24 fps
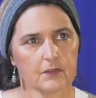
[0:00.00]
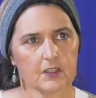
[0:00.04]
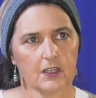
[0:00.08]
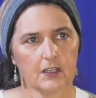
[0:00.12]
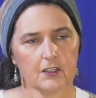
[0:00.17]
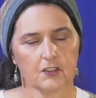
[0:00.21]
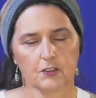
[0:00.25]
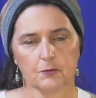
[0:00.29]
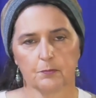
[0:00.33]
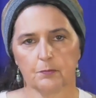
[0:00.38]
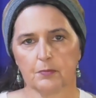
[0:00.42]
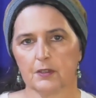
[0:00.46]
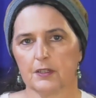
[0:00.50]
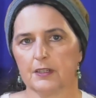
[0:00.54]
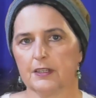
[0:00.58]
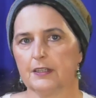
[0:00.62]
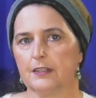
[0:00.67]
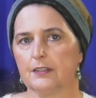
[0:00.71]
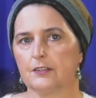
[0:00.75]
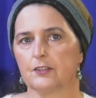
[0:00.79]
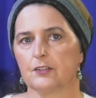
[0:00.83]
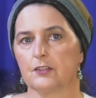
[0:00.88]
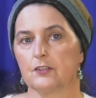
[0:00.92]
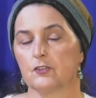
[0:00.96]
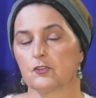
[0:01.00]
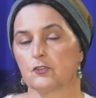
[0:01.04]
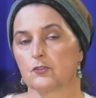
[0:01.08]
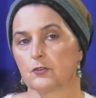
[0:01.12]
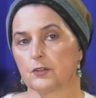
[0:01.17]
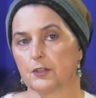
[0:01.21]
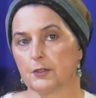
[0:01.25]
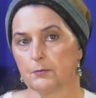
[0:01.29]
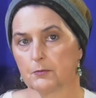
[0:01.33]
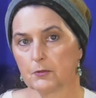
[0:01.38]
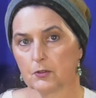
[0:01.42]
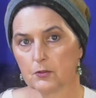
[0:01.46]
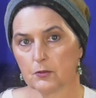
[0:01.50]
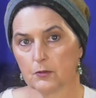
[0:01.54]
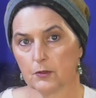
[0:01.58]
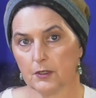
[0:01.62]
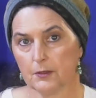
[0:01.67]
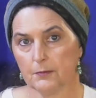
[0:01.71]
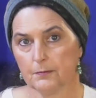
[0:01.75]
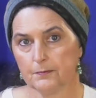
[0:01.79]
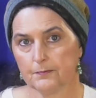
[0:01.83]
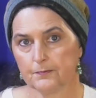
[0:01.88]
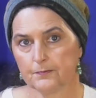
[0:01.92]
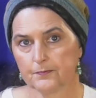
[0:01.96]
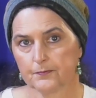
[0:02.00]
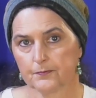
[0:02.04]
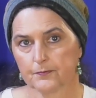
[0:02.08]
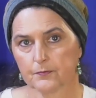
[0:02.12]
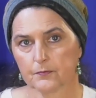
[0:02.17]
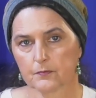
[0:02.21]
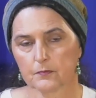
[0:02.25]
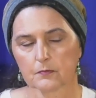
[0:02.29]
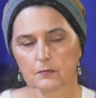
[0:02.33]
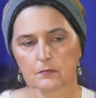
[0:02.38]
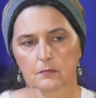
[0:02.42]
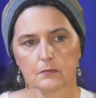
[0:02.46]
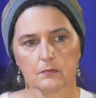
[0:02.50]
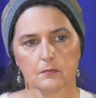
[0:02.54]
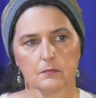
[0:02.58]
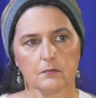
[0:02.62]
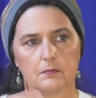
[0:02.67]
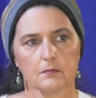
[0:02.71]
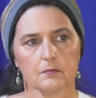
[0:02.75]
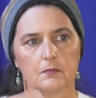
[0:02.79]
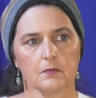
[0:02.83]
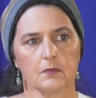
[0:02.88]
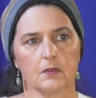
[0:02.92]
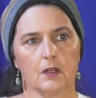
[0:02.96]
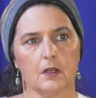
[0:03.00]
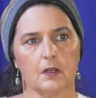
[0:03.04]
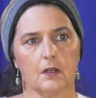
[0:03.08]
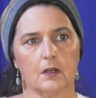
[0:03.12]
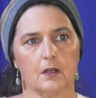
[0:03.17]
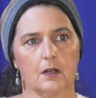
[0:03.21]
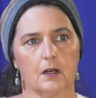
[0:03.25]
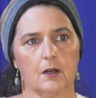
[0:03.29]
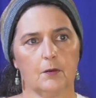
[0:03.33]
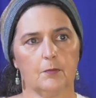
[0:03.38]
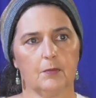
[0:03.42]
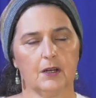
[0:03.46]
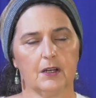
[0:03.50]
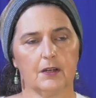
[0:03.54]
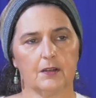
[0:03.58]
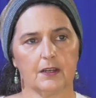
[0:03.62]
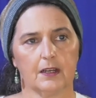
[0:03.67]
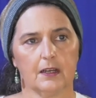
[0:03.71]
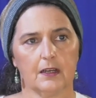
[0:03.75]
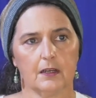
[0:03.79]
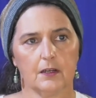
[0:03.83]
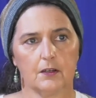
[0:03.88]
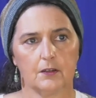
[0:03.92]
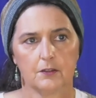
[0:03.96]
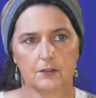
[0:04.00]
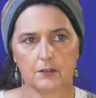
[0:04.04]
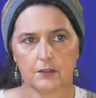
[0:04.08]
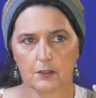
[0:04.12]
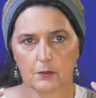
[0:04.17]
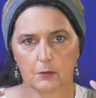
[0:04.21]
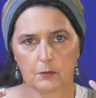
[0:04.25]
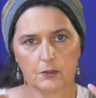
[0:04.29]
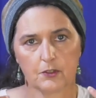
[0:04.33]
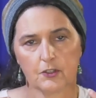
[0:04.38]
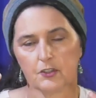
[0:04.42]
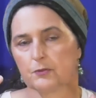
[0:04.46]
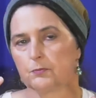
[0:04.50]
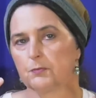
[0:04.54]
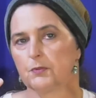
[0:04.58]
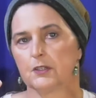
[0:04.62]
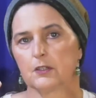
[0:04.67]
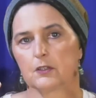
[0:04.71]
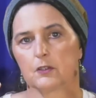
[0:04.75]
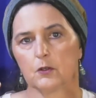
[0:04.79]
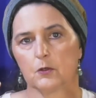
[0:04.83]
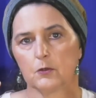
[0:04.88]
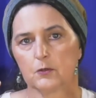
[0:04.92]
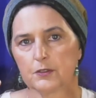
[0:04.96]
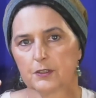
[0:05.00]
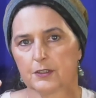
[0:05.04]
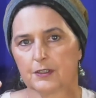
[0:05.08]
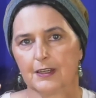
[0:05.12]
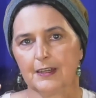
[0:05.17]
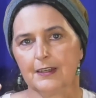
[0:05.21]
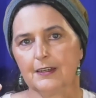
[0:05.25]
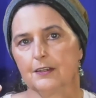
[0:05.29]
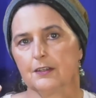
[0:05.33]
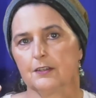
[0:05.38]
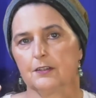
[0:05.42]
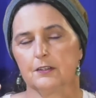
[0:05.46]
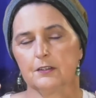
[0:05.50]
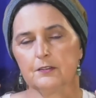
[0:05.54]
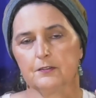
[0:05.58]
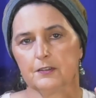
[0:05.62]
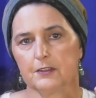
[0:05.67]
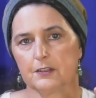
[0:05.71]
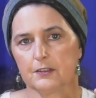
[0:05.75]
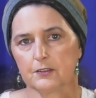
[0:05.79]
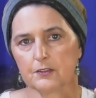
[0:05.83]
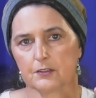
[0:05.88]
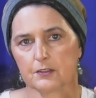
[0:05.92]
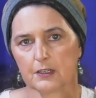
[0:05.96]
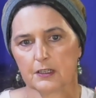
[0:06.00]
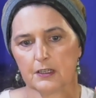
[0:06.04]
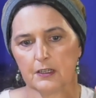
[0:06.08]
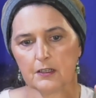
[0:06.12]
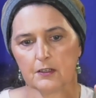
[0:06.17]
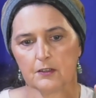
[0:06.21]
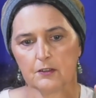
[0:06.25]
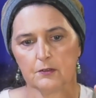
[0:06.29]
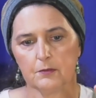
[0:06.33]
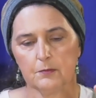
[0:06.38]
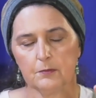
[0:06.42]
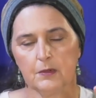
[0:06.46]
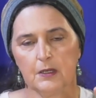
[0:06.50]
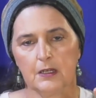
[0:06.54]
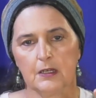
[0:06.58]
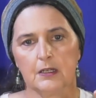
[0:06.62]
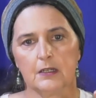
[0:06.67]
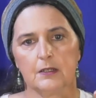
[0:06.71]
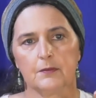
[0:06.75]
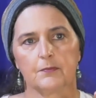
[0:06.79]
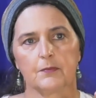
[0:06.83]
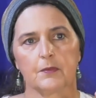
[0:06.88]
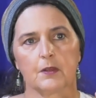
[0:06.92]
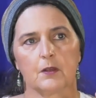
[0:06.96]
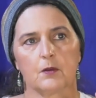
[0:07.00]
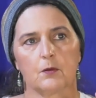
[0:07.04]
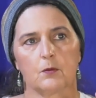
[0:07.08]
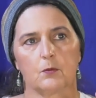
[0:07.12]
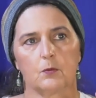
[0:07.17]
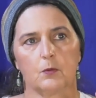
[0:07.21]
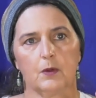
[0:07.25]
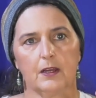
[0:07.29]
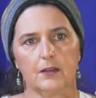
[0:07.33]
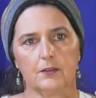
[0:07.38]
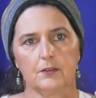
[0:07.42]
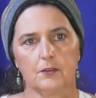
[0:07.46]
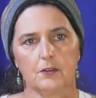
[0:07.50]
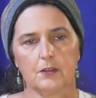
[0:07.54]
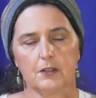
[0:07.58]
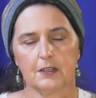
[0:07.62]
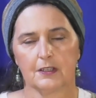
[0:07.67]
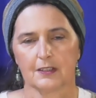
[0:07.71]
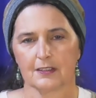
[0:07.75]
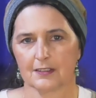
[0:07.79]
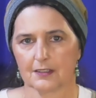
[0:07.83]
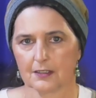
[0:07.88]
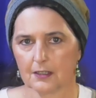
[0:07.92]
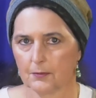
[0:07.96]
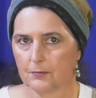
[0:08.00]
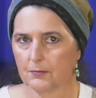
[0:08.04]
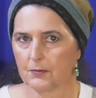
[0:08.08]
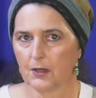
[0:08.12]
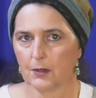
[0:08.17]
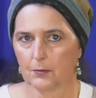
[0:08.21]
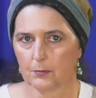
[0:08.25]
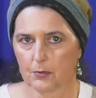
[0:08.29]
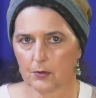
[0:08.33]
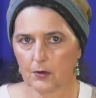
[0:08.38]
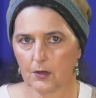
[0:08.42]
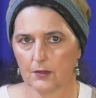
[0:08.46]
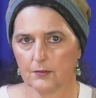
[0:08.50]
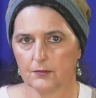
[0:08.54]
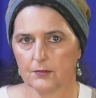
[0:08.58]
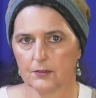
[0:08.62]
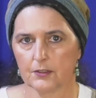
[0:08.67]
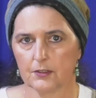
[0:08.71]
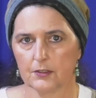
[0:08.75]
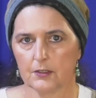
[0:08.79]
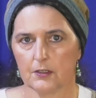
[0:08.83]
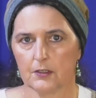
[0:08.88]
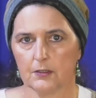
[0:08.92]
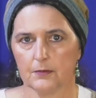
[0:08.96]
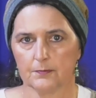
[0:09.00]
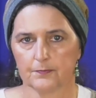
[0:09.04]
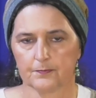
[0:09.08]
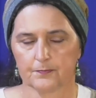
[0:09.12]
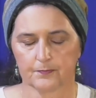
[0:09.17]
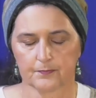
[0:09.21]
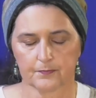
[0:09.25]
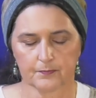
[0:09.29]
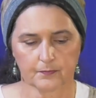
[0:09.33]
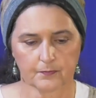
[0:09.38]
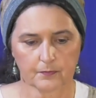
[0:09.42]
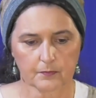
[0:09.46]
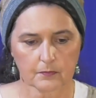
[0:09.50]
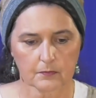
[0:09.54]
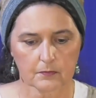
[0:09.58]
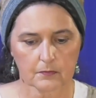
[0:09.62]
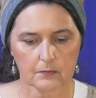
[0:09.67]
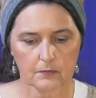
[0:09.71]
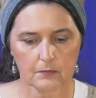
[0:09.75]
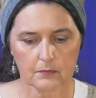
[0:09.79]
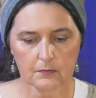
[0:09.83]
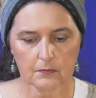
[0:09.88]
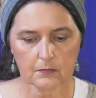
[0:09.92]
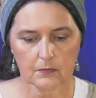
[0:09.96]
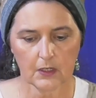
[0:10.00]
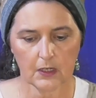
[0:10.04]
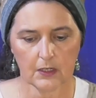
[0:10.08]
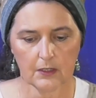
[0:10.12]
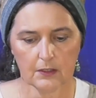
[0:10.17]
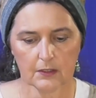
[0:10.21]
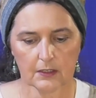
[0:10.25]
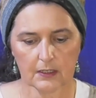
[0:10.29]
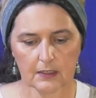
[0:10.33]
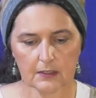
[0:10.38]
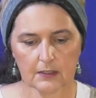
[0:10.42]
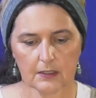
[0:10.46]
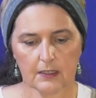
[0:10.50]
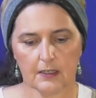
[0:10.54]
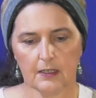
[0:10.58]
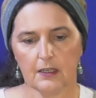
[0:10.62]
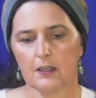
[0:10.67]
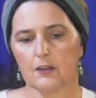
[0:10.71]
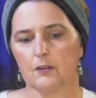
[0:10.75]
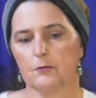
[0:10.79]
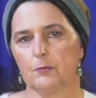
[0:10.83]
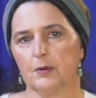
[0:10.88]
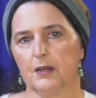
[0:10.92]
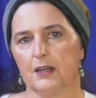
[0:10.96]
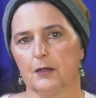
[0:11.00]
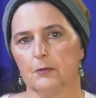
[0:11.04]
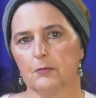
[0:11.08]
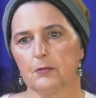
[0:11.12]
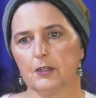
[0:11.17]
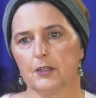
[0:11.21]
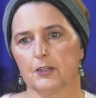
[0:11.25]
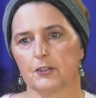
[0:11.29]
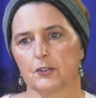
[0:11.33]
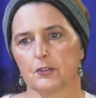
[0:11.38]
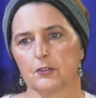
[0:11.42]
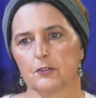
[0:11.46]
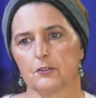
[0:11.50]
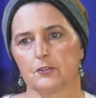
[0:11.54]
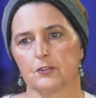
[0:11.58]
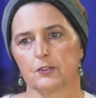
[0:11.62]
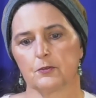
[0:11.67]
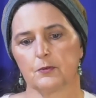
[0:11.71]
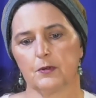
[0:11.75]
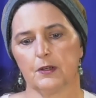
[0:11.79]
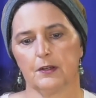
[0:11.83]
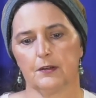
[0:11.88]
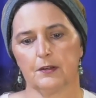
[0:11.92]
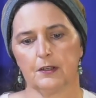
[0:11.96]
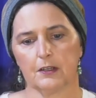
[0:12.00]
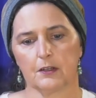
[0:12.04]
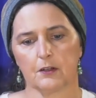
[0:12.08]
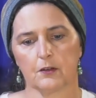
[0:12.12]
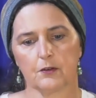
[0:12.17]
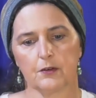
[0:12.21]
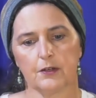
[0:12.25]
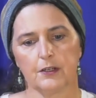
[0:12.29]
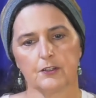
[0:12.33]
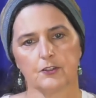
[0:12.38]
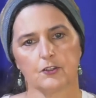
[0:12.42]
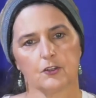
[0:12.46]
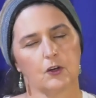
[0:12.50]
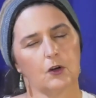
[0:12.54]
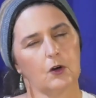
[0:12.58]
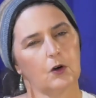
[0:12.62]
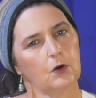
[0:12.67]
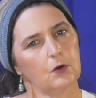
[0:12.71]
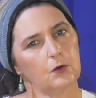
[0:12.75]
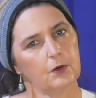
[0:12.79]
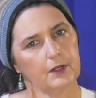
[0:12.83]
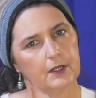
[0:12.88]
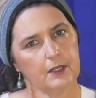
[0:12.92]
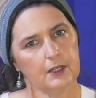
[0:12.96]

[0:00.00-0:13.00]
explains his dream to him, about how there would just be a golden head of his kingdom, rather than accept that prophecy, the king of Babylon turns around and creates a whole